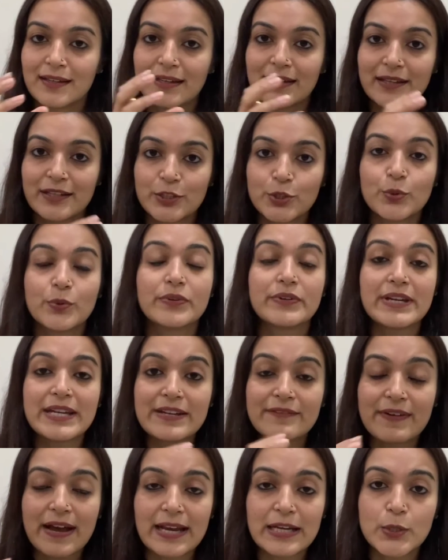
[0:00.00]
You
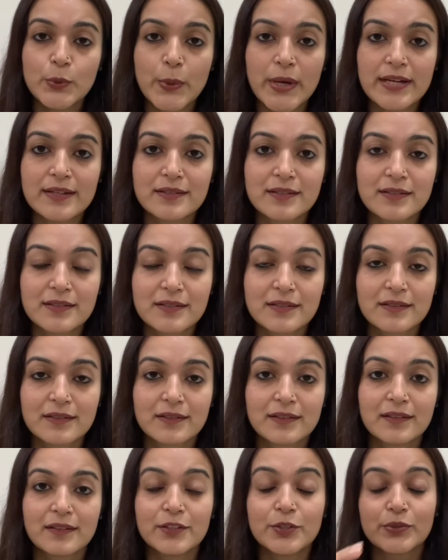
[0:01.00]
reevaluate it.
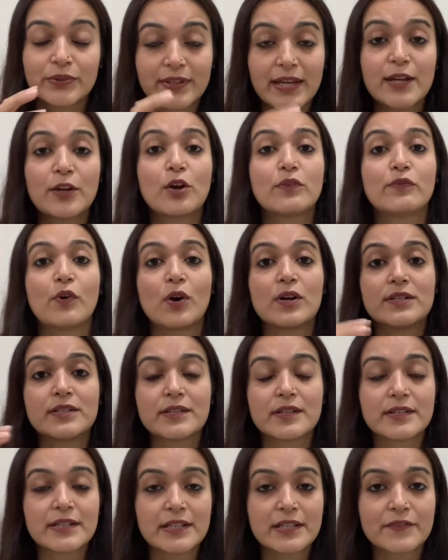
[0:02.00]
You think of
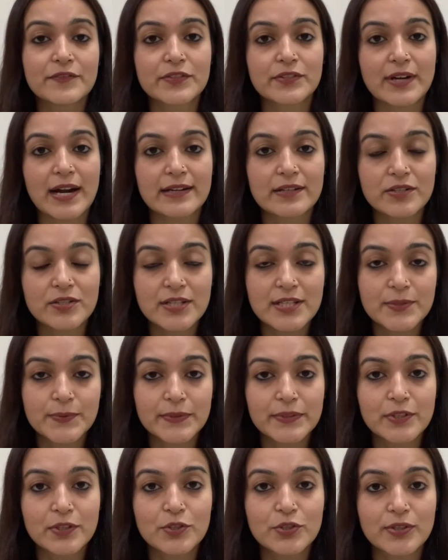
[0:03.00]
alternative strategies with
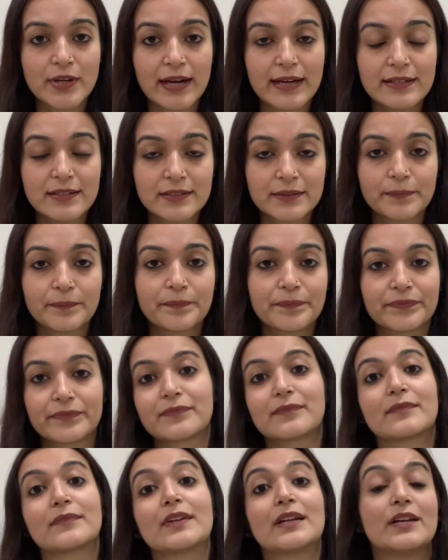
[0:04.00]
your child.
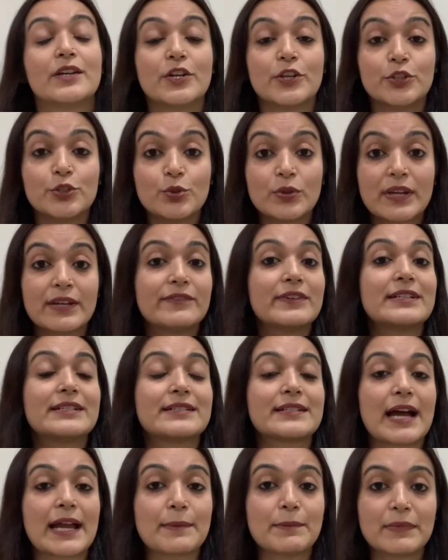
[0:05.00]
You give a
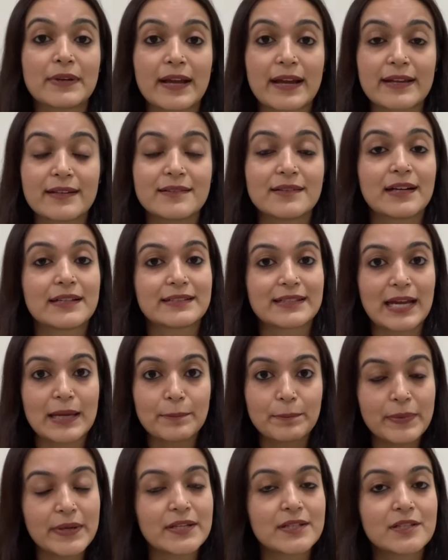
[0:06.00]
timeline, a time
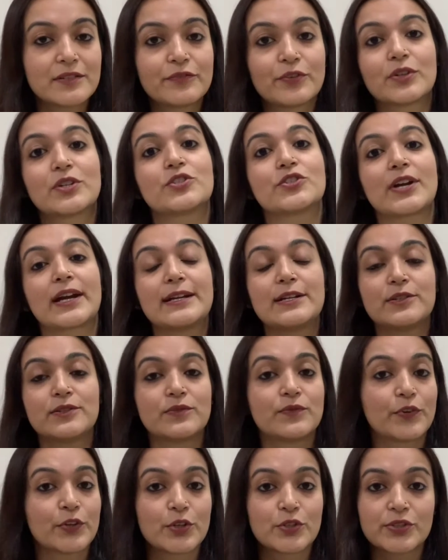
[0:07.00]
period for
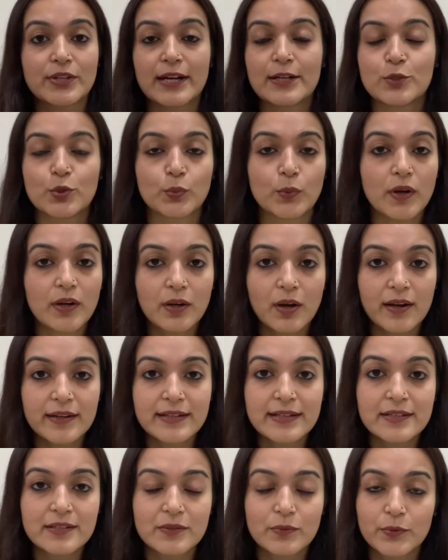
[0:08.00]
your child to work on
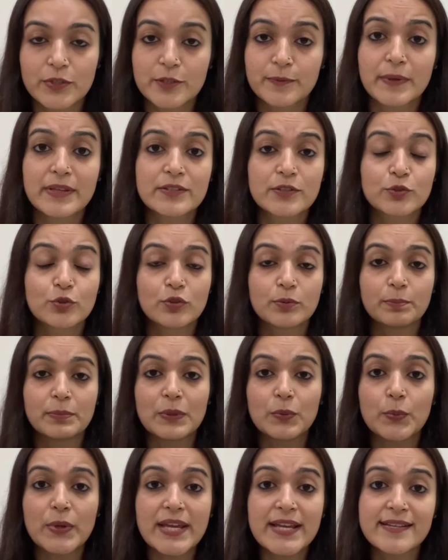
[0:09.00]
it, which means it could be
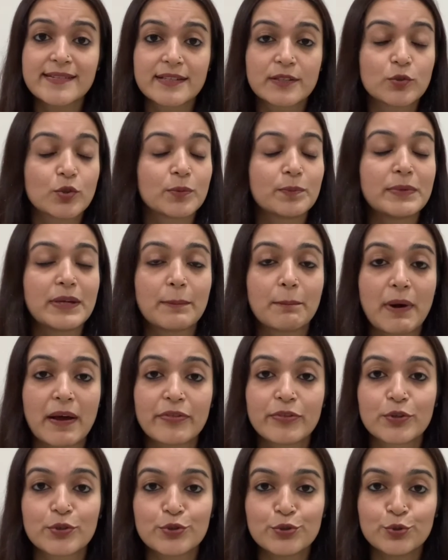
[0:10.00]
weeks, it could be a
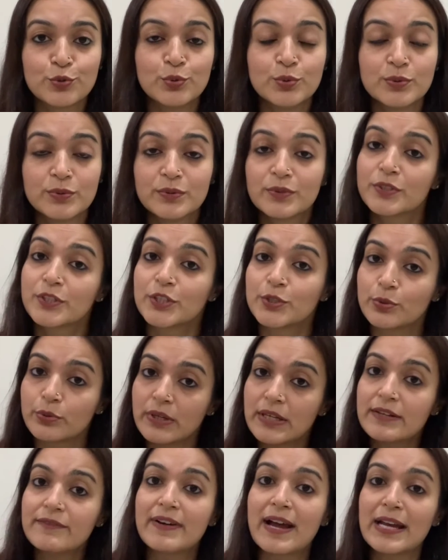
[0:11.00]
month or two. You
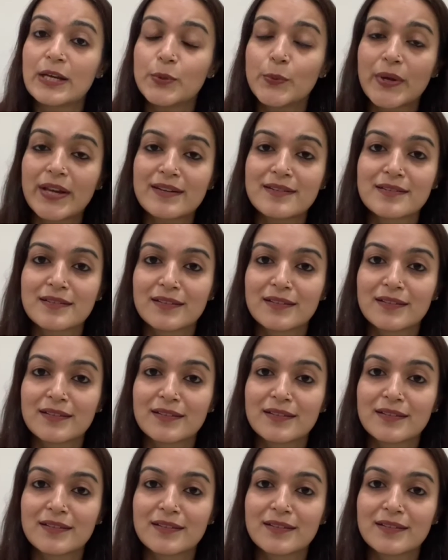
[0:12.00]
reevaluate.